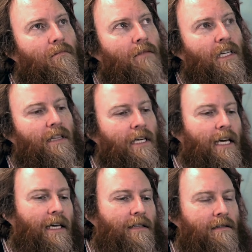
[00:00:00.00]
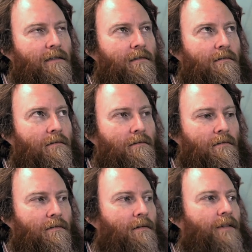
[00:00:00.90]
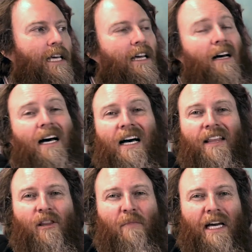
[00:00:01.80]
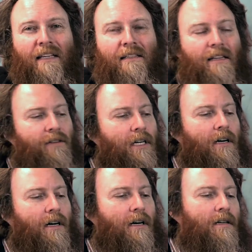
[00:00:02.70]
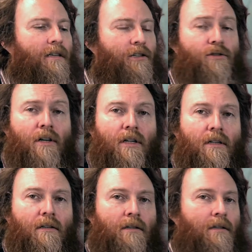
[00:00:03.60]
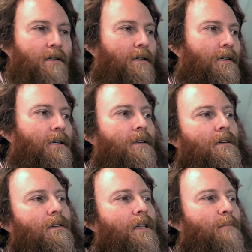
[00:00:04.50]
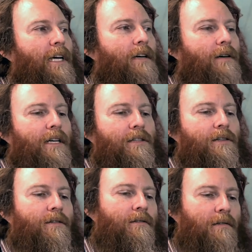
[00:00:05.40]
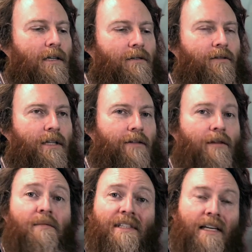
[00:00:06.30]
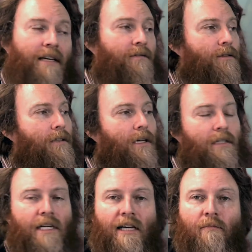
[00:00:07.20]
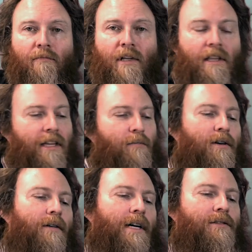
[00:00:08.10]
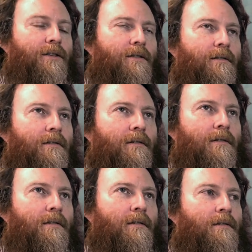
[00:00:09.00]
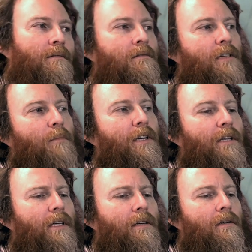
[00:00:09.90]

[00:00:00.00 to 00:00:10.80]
in the case. They get hot in the back seat of a car or a trunk. They might go out of tune. If you leave them sitting for a long time, they will go out of tune, typically.